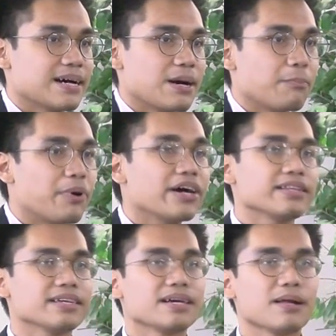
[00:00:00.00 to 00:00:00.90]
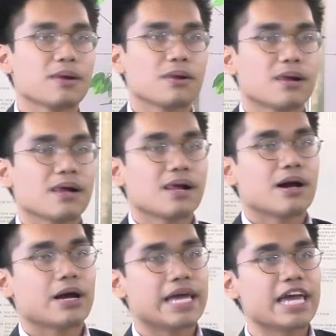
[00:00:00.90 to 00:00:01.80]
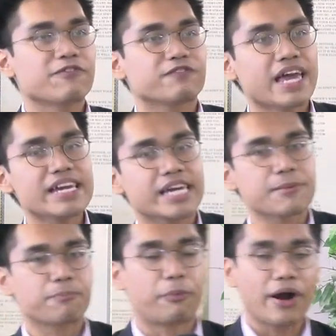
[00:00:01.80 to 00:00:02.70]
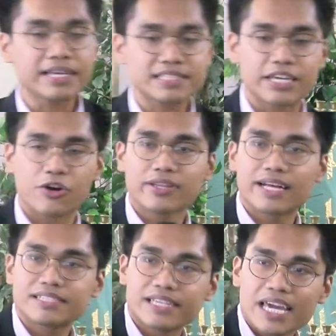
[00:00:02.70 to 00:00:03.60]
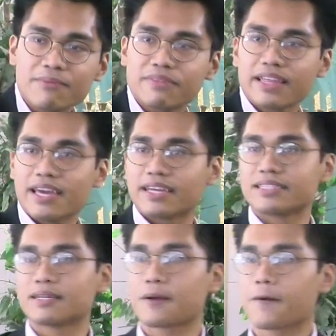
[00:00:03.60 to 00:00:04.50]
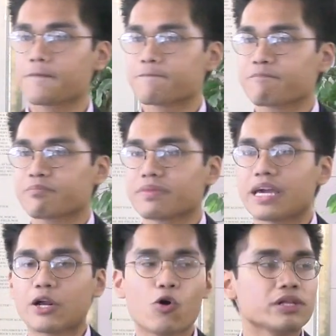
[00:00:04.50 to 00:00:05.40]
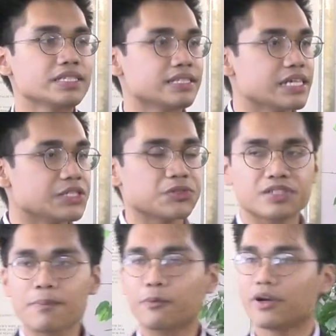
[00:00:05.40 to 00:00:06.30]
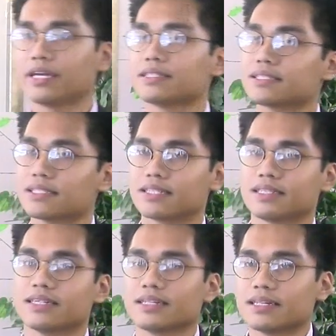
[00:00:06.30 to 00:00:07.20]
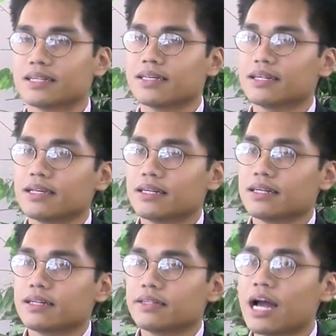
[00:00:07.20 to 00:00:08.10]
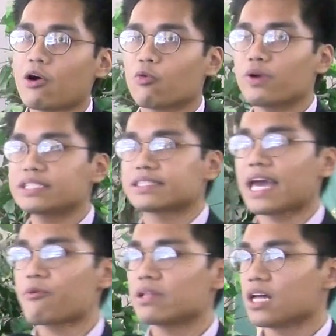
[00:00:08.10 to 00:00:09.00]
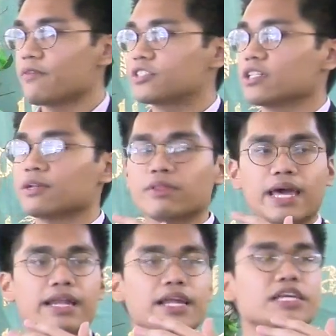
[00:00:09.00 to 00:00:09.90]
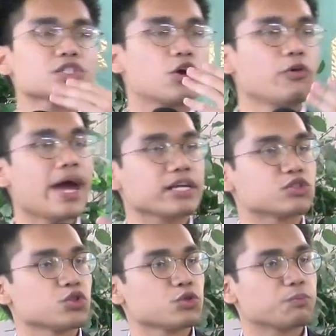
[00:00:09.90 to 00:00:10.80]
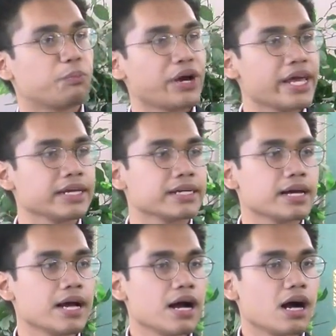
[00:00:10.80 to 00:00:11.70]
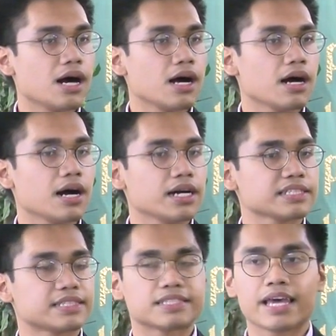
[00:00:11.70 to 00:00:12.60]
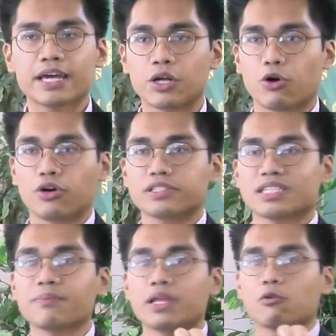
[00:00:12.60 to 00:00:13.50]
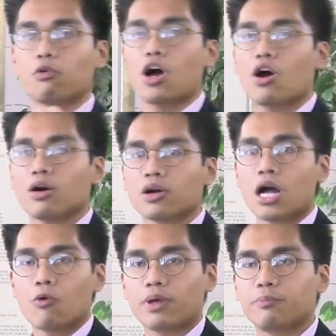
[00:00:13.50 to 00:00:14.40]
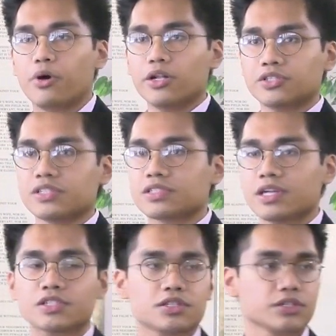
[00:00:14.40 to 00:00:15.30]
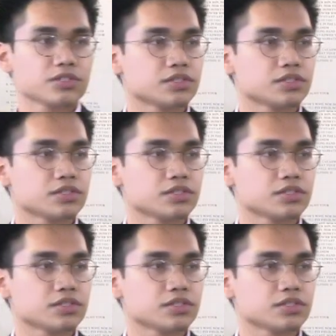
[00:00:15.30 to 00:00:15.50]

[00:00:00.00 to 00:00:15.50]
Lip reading: But if they keep pressing on that same thing, it only seeks to separate. Now, we say we love each other, and it's correct to bring sin or something wrong with brothers and sisters.